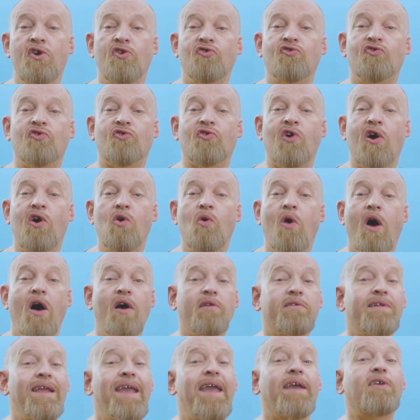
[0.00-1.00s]
to go
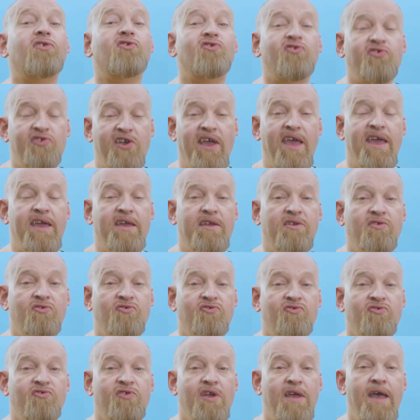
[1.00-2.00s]
on
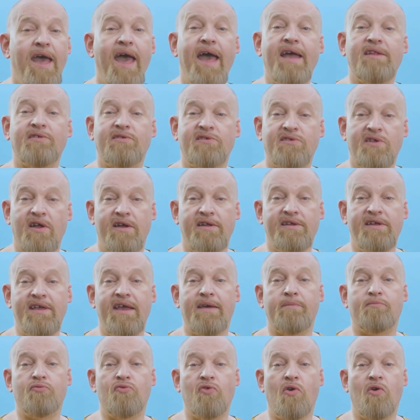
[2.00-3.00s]
exchange and study
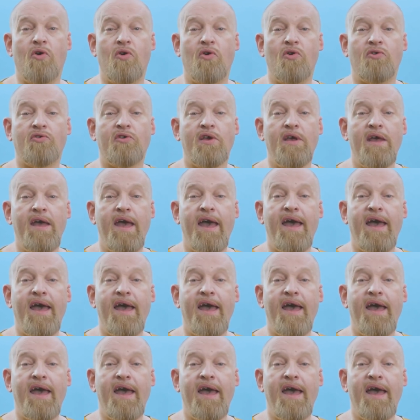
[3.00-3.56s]
abroad